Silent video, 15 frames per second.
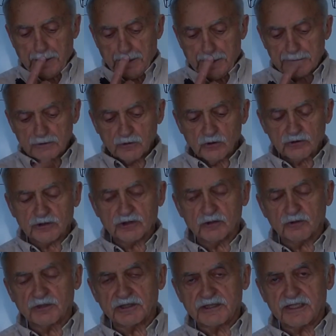It's all to do
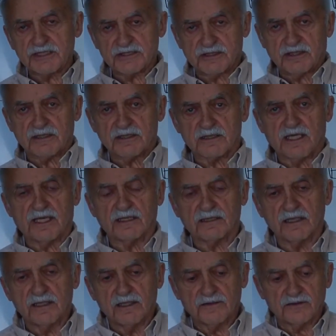with distance, and
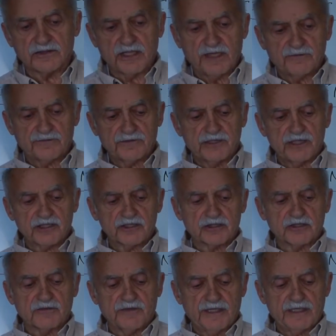the definition
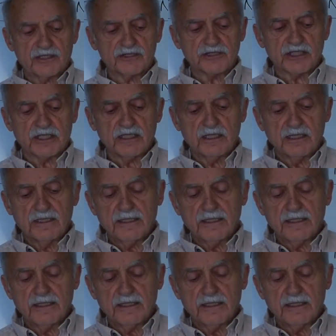of energy